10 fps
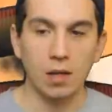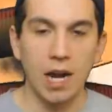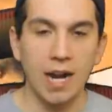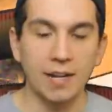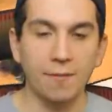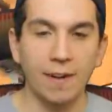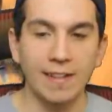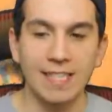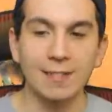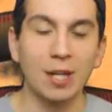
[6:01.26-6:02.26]
All right,
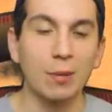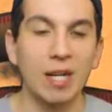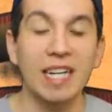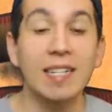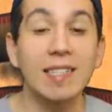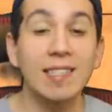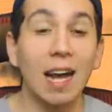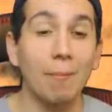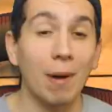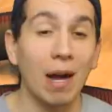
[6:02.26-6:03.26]
defensively, we need to
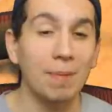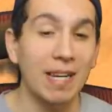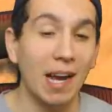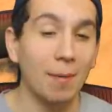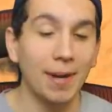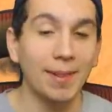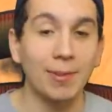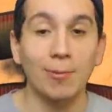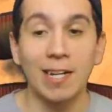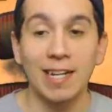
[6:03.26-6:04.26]
step up. Down by
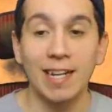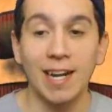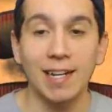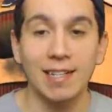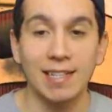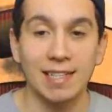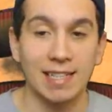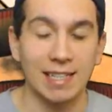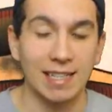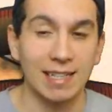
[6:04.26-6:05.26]
three yet
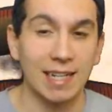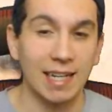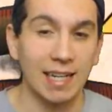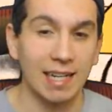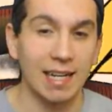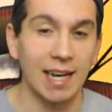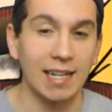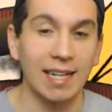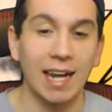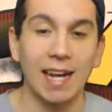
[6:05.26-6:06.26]
again, and and I
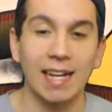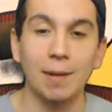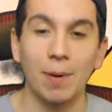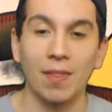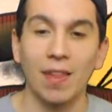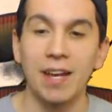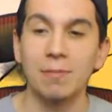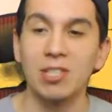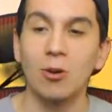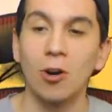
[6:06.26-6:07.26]
can't keep on letting
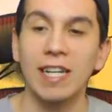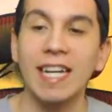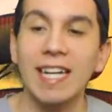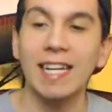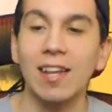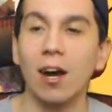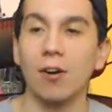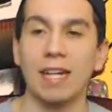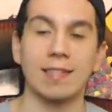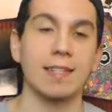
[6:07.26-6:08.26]
him score. Kiki,
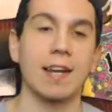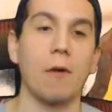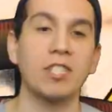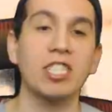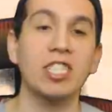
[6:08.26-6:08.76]
though, that's a tough